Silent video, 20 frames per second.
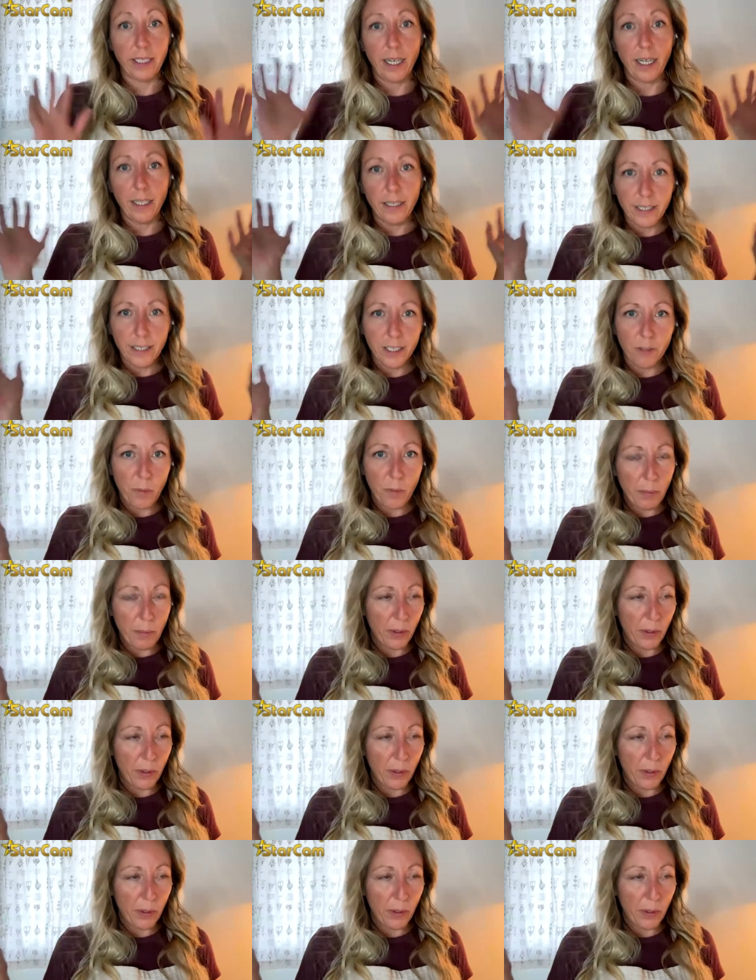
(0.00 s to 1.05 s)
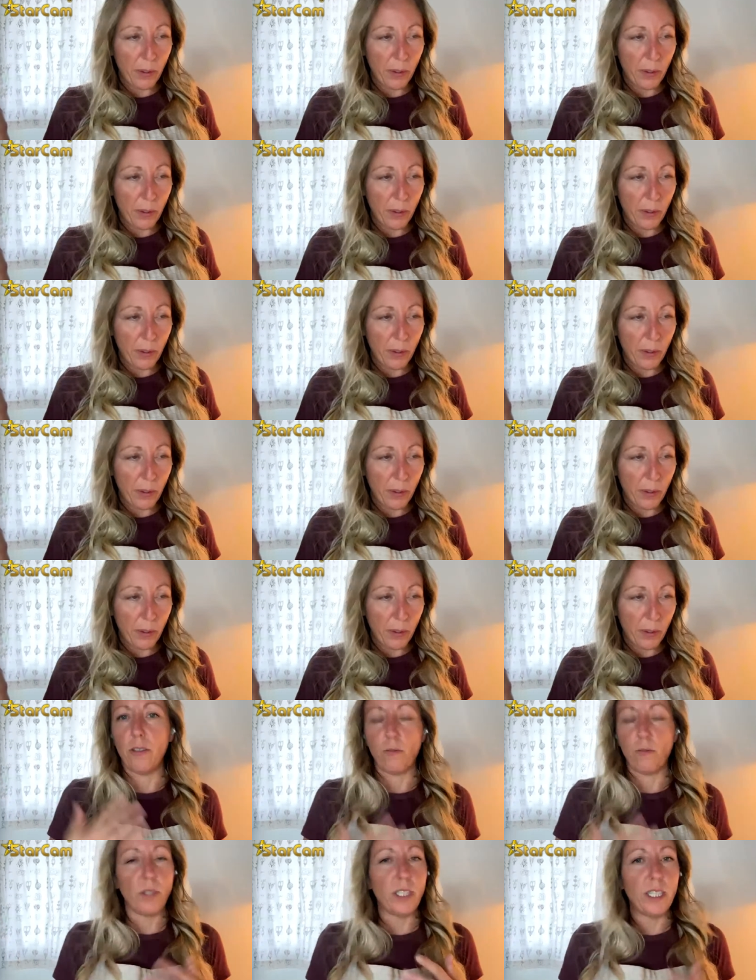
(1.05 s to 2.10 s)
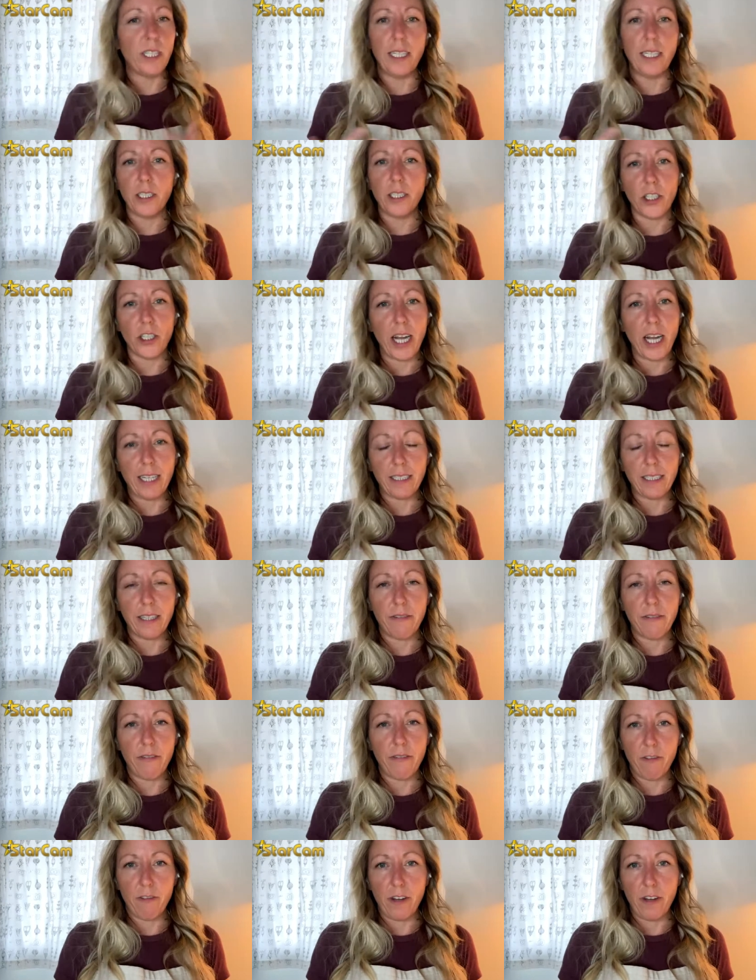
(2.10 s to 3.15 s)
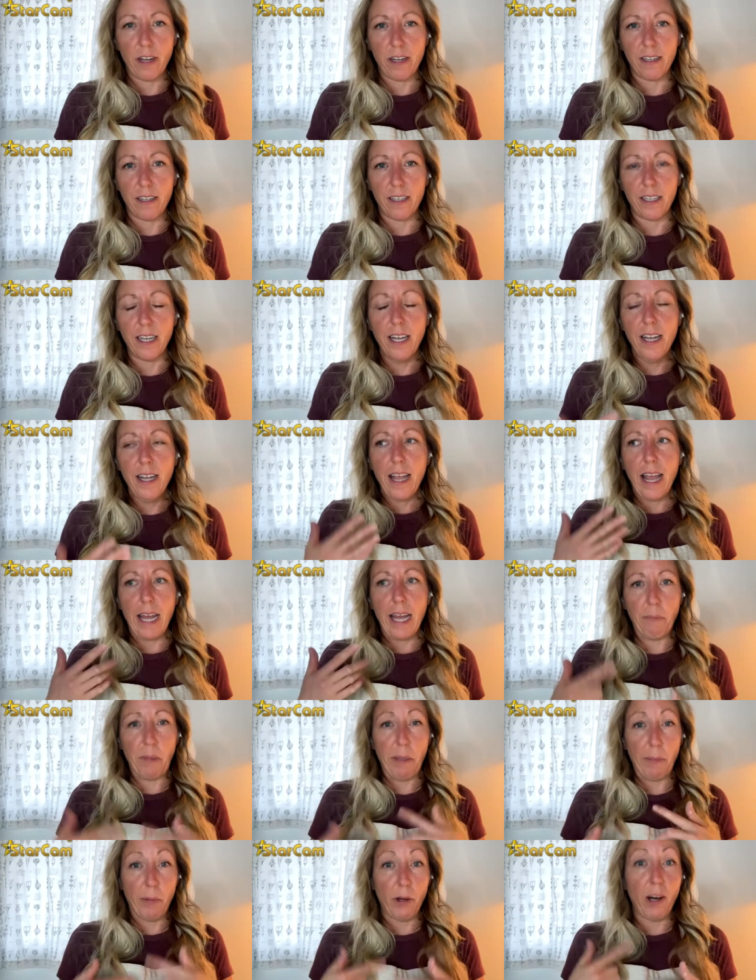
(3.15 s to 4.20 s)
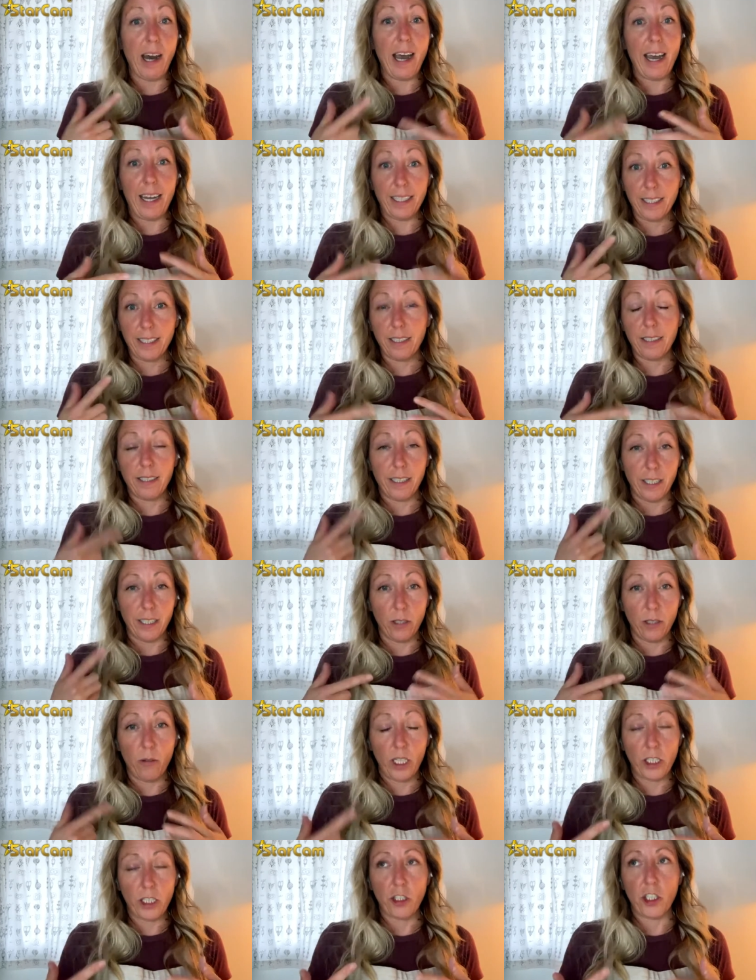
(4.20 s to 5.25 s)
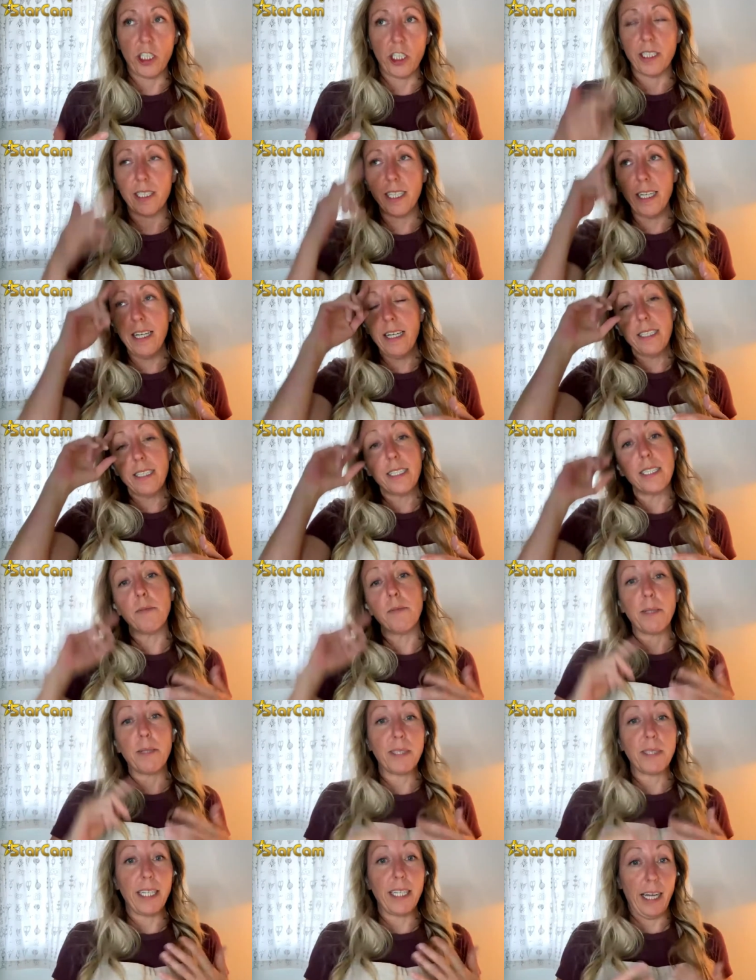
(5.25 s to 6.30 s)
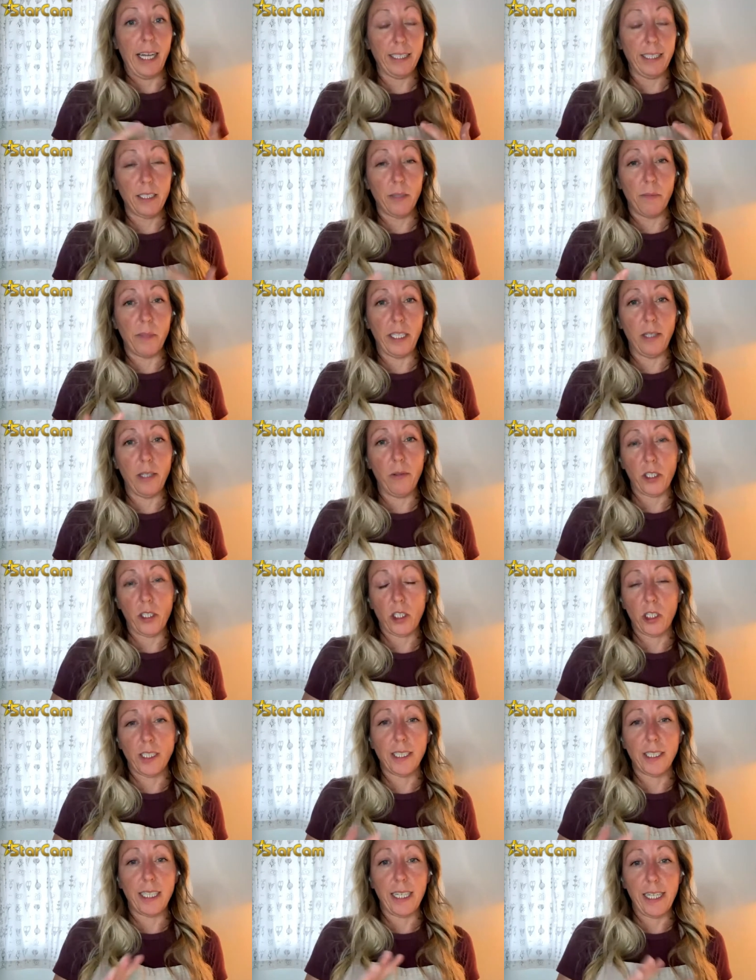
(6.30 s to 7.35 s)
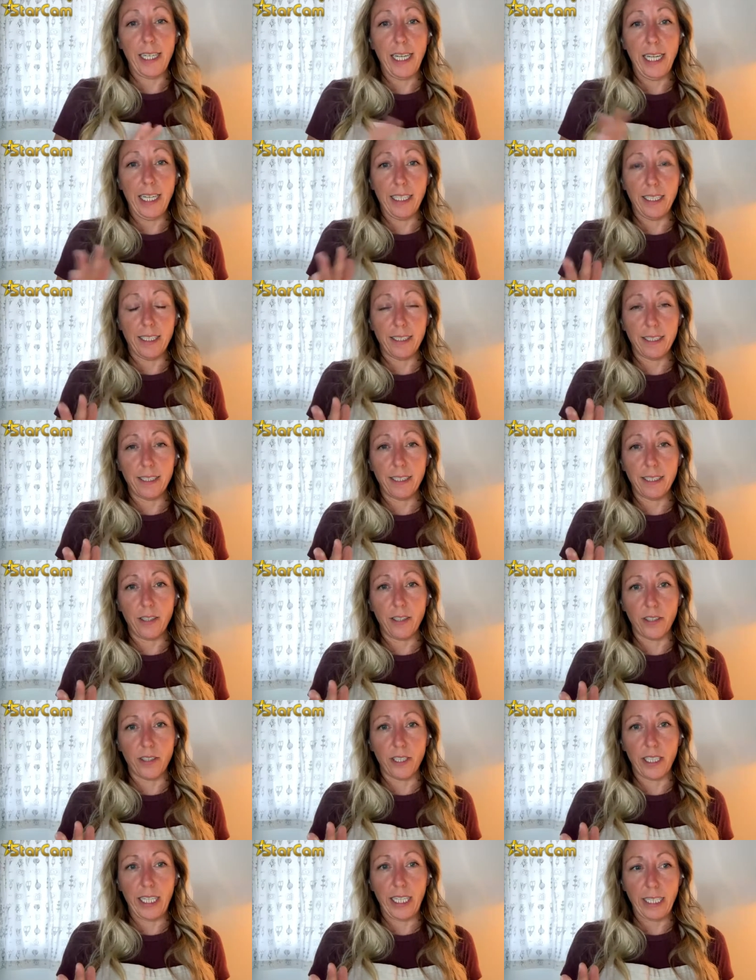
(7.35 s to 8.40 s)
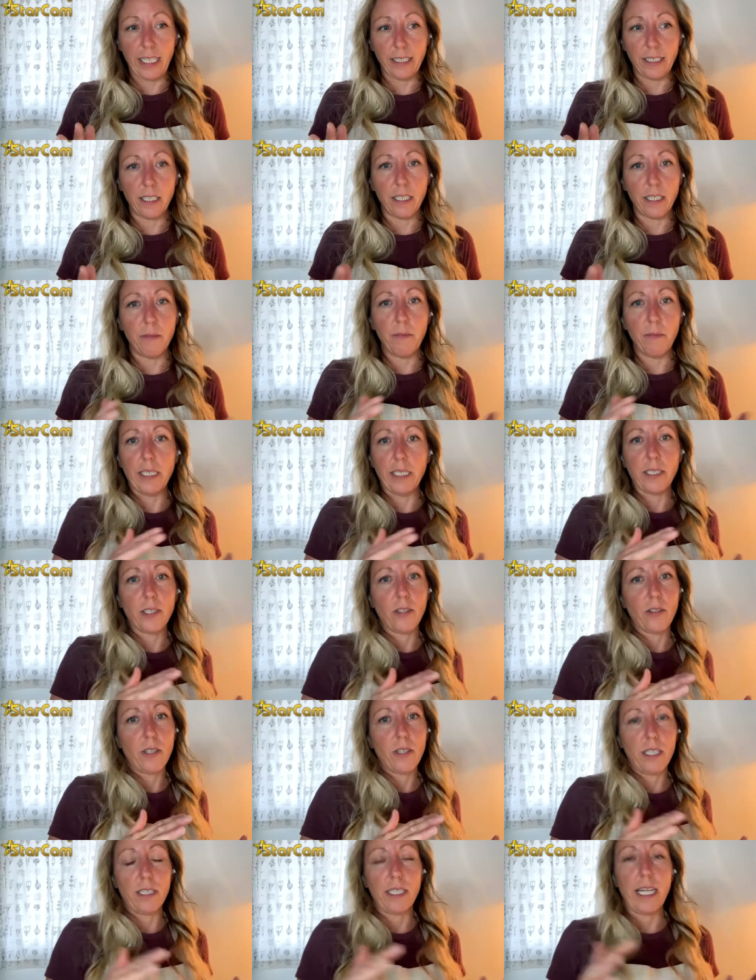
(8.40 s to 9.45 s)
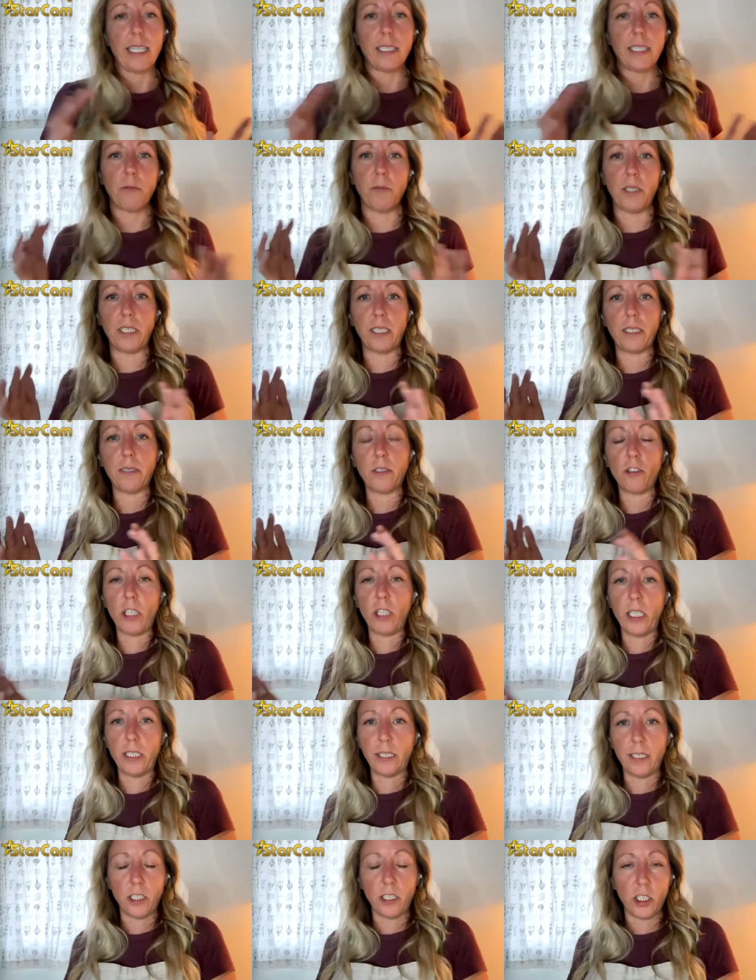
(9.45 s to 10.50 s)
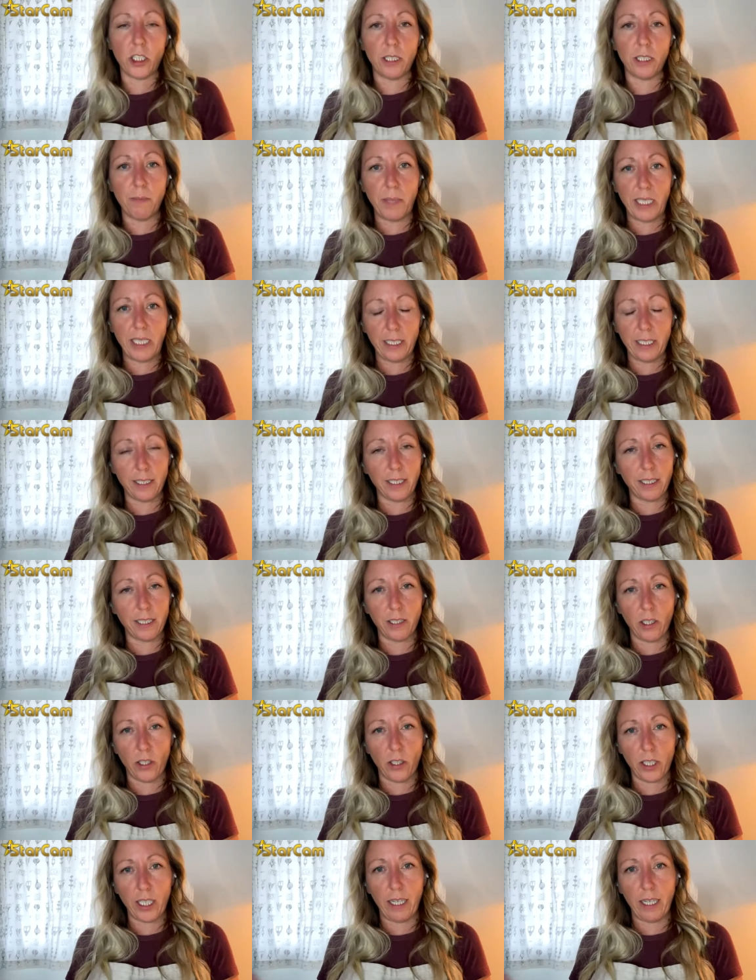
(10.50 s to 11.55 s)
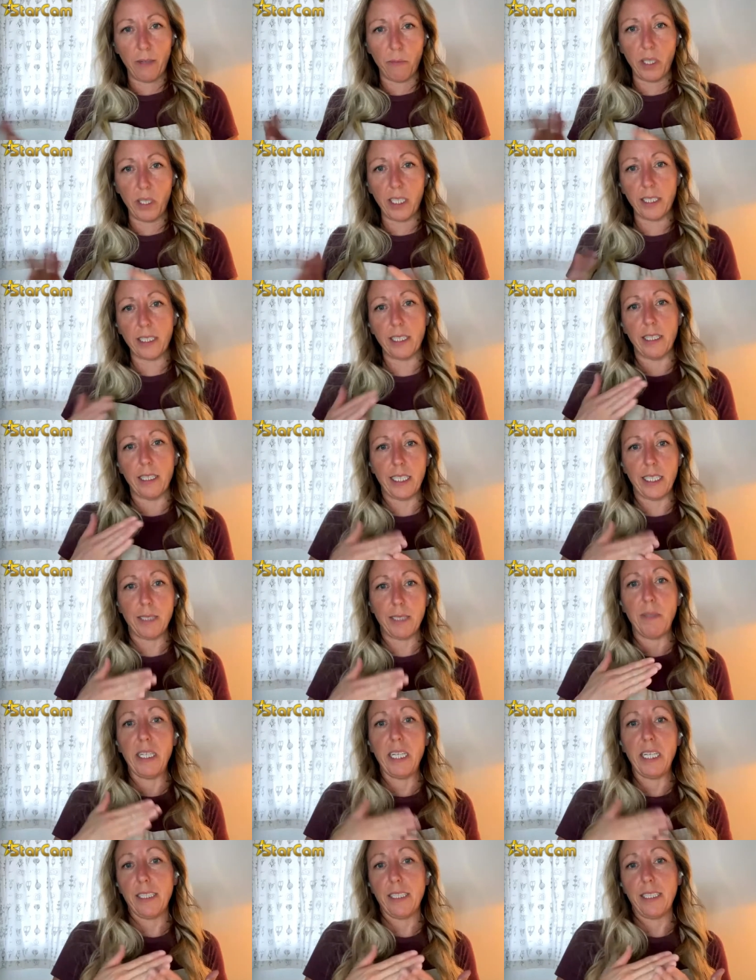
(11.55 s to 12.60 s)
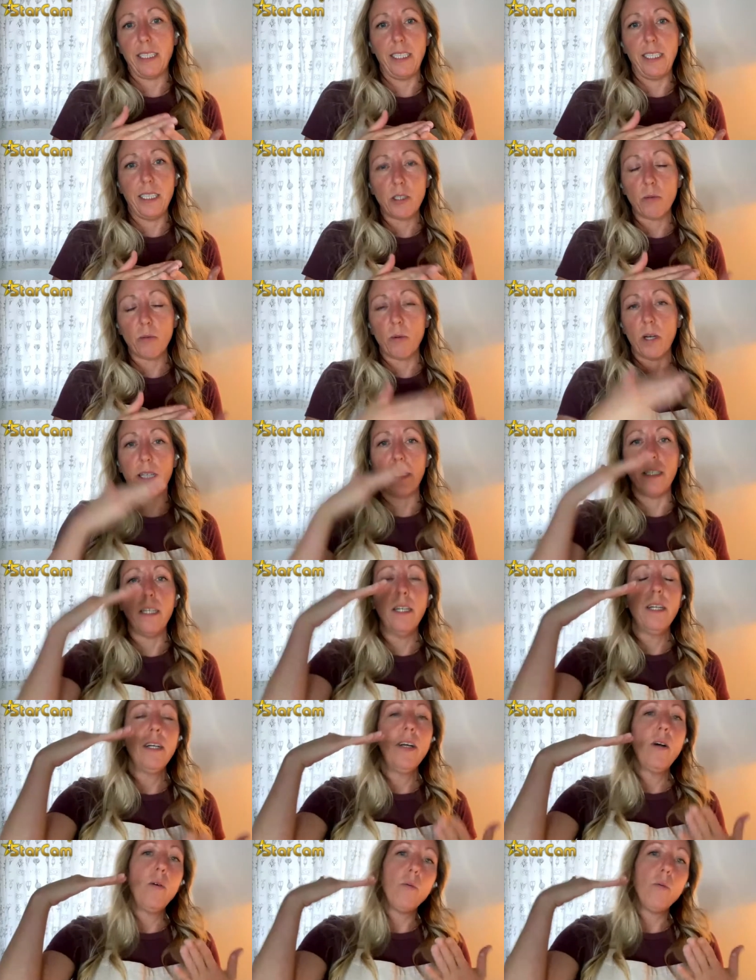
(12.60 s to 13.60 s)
and tons of people come and they're really interactive and fun, and people ask their questions sometimes they ask so many questions that I can't necessarily get to them. And so then that's what transitioned me into StarCam because it lets me get to each one